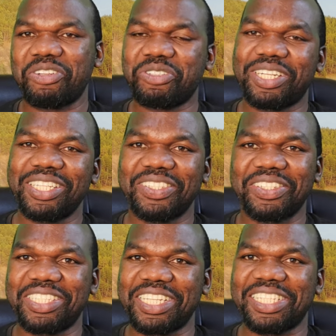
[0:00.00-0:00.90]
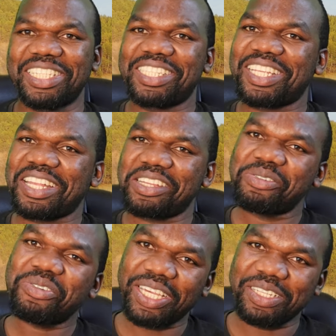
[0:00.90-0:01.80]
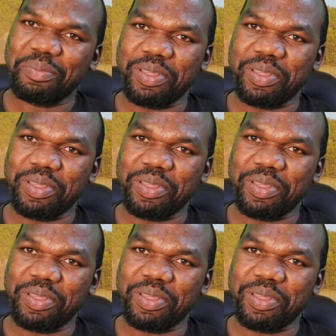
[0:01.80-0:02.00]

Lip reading: our traditional dresses, are quite